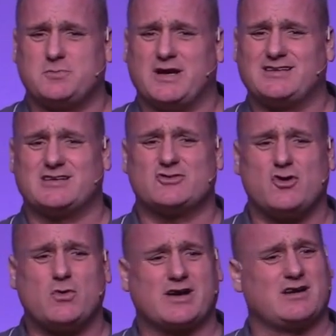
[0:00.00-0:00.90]
but I didn't
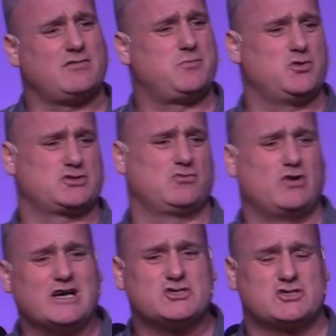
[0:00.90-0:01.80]
know I could have a personal
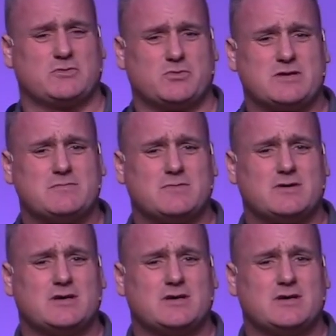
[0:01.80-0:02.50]
relationship with him.